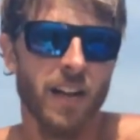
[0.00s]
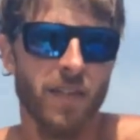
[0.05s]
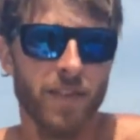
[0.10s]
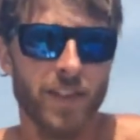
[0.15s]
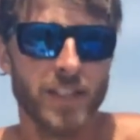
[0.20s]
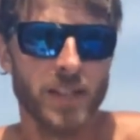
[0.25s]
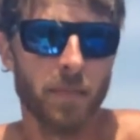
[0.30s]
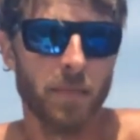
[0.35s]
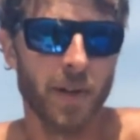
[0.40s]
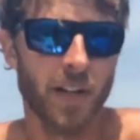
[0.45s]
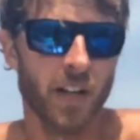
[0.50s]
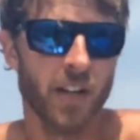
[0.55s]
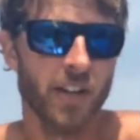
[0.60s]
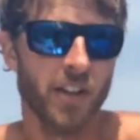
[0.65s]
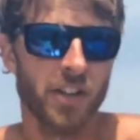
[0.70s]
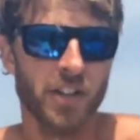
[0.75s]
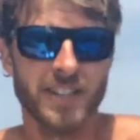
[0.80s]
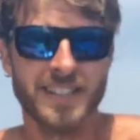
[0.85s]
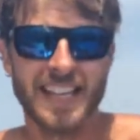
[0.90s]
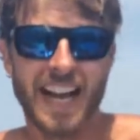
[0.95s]
Visibility
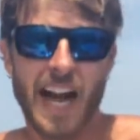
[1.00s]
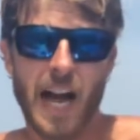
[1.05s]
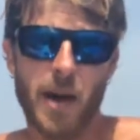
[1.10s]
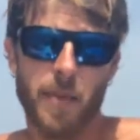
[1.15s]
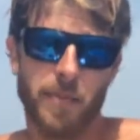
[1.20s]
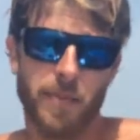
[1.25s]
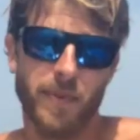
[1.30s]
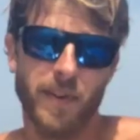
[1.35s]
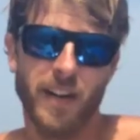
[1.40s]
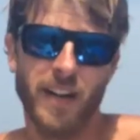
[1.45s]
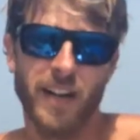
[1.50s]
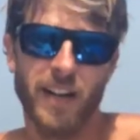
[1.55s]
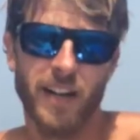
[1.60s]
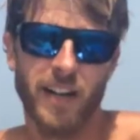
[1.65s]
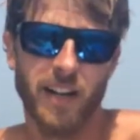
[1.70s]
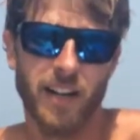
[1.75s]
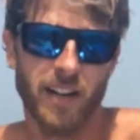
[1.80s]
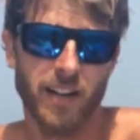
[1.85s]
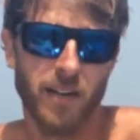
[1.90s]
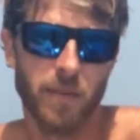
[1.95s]
on the top
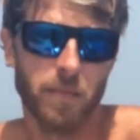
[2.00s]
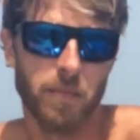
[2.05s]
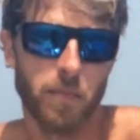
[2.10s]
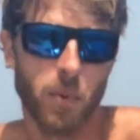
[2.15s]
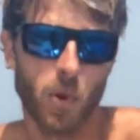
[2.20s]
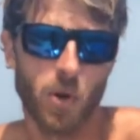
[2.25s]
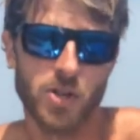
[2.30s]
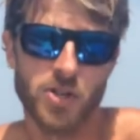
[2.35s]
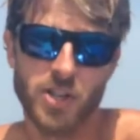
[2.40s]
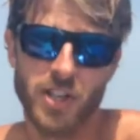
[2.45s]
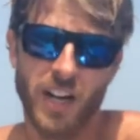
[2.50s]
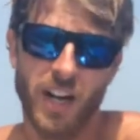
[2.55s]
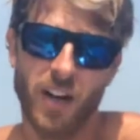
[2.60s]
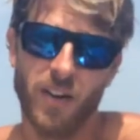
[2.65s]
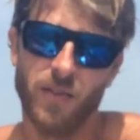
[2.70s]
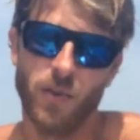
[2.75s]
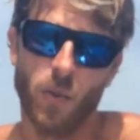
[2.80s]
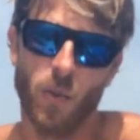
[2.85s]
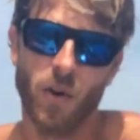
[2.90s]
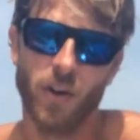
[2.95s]
portion
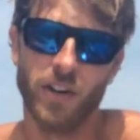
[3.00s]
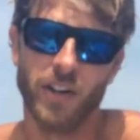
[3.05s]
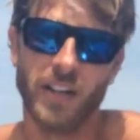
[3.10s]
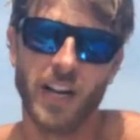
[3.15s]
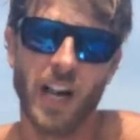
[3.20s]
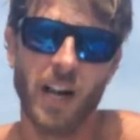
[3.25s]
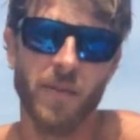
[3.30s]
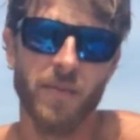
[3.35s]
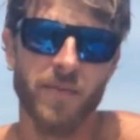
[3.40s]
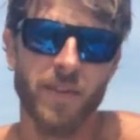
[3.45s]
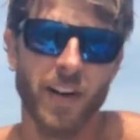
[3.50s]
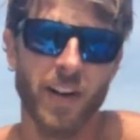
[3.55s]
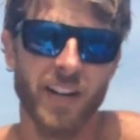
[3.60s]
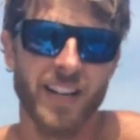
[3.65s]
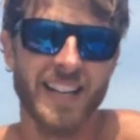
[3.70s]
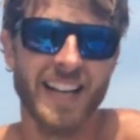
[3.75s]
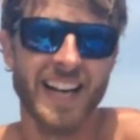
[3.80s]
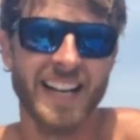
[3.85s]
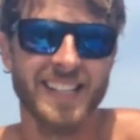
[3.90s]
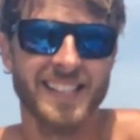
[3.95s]
of the water column,
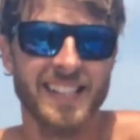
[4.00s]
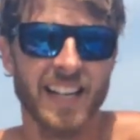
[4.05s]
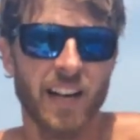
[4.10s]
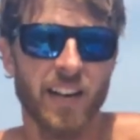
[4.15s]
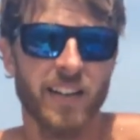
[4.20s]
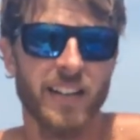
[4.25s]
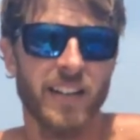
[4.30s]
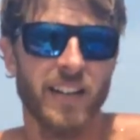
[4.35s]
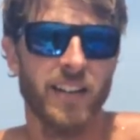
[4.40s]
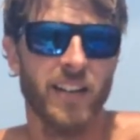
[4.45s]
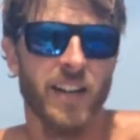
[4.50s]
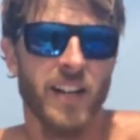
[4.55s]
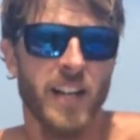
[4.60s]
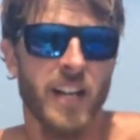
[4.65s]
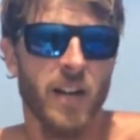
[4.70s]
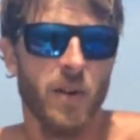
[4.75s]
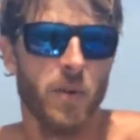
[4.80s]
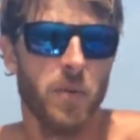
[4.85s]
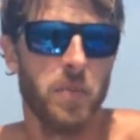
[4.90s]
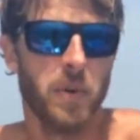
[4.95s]
very nice out here.
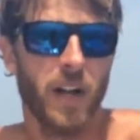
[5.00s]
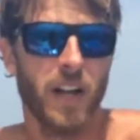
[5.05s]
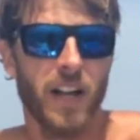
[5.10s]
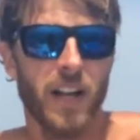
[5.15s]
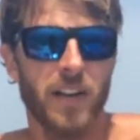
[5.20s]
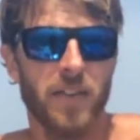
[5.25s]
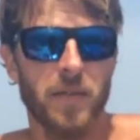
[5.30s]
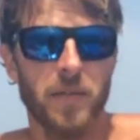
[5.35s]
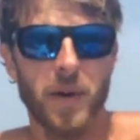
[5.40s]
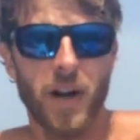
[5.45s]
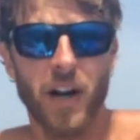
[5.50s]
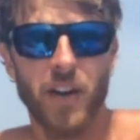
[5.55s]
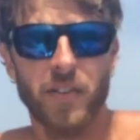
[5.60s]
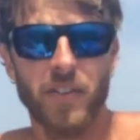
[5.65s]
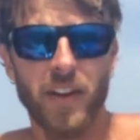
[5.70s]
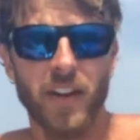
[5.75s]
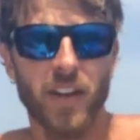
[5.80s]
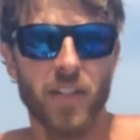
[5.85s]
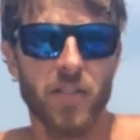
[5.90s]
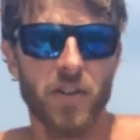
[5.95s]
We probably have
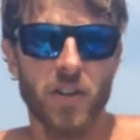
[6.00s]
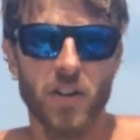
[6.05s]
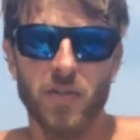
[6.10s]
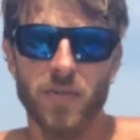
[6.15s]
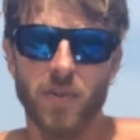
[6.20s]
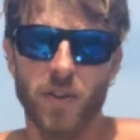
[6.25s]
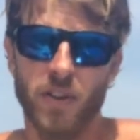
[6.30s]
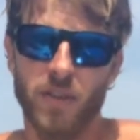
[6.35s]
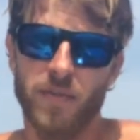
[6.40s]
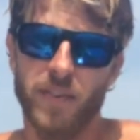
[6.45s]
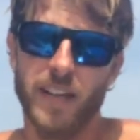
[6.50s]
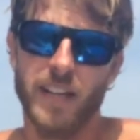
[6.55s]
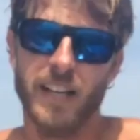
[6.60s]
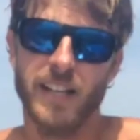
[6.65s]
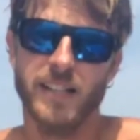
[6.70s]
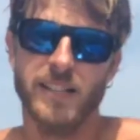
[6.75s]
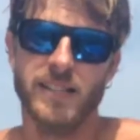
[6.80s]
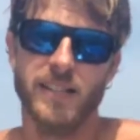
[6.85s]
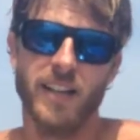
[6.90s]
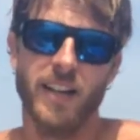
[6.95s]
about 30 foot of
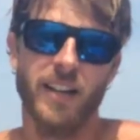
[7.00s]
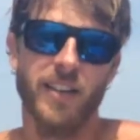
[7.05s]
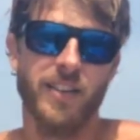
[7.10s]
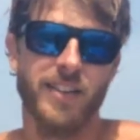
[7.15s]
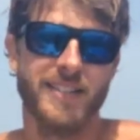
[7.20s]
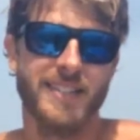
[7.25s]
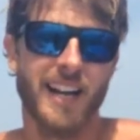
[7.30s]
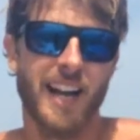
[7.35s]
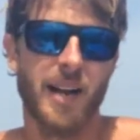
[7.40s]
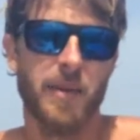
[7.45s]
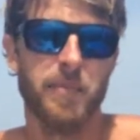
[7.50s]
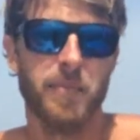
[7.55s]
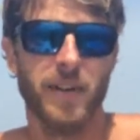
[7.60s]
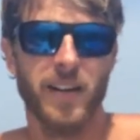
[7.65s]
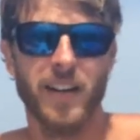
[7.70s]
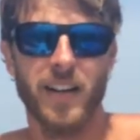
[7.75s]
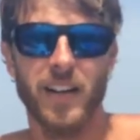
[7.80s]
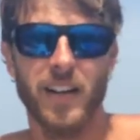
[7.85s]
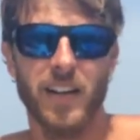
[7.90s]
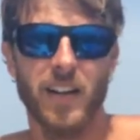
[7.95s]
viz in the top
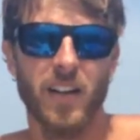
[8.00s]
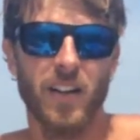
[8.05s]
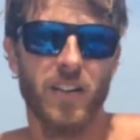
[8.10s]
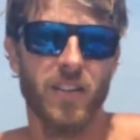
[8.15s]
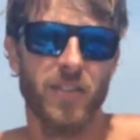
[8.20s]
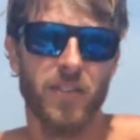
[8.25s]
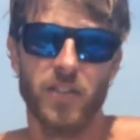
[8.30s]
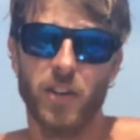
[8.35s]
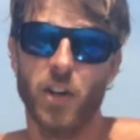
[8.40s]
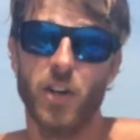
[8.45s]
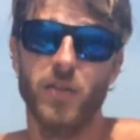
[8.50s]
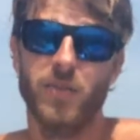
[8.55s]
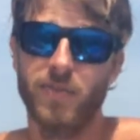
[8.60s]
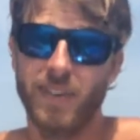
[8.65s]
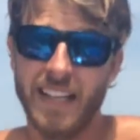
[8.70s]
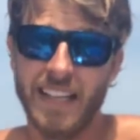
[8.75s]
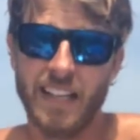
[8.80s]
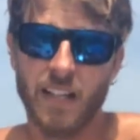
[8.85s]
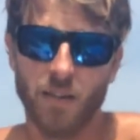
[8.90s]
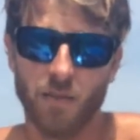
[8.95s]
30
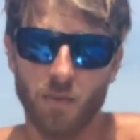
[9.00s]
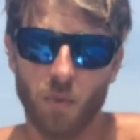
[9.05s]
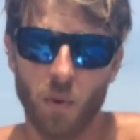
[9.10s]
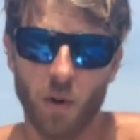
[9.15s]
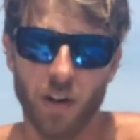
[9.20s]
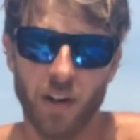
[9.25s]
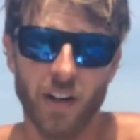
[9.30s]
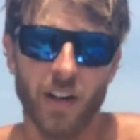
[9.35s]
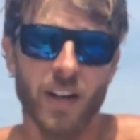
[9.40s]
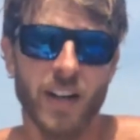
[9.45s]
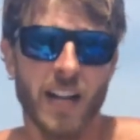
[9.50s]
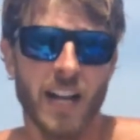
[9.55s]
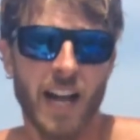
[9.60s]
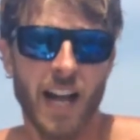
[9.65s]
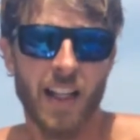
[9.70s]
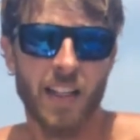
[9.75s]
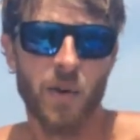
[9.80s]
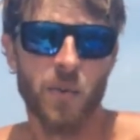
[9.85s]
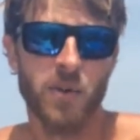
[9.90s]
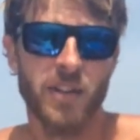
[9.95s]
feet of water.
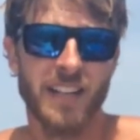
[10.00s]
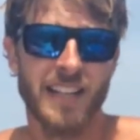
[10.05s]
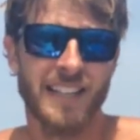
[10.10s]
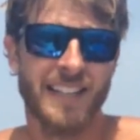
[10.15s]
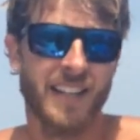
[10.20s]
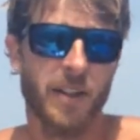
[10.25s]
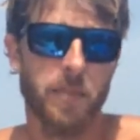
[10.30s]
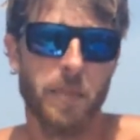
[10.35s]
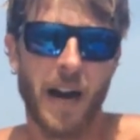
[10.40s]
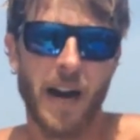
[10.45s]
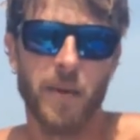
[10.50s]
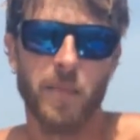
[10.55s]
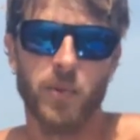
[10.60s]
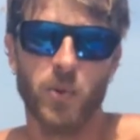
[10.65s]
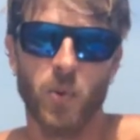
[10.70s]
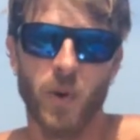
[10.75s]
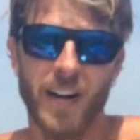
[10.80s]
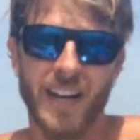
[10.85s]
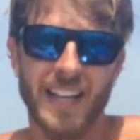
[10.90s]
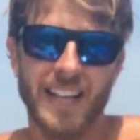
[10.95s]
And then when you get to the bottom
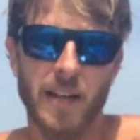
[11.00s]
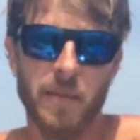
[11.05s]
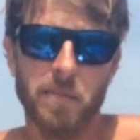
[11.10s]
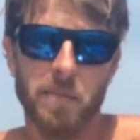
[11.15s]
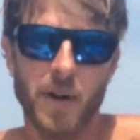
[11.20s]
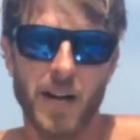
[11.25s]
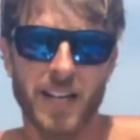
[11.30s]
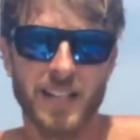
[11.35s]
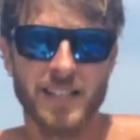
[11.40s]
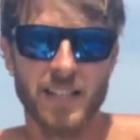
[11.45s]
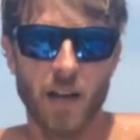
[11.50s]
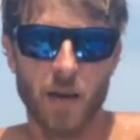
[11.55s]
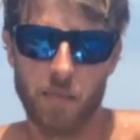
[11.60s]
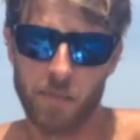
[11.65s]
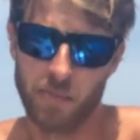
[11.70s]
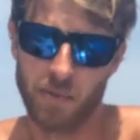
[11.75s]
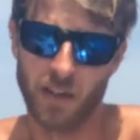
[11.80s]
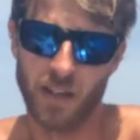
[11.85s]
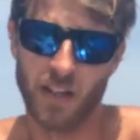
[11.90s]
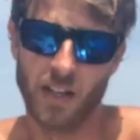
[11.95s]
20, it mucks
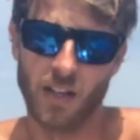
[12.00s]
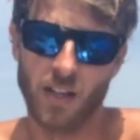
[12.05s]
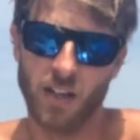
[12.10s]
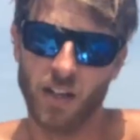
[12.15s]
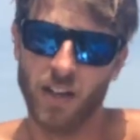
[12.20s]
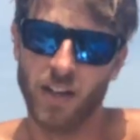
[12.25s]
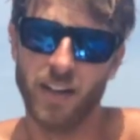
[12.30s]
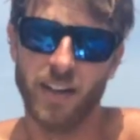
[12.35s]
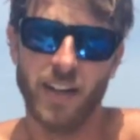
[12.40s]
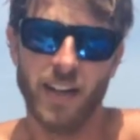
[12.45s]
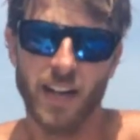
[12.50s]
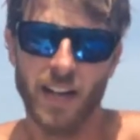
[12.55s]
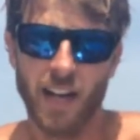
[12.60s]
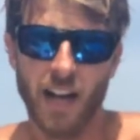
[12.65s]
up pretty good.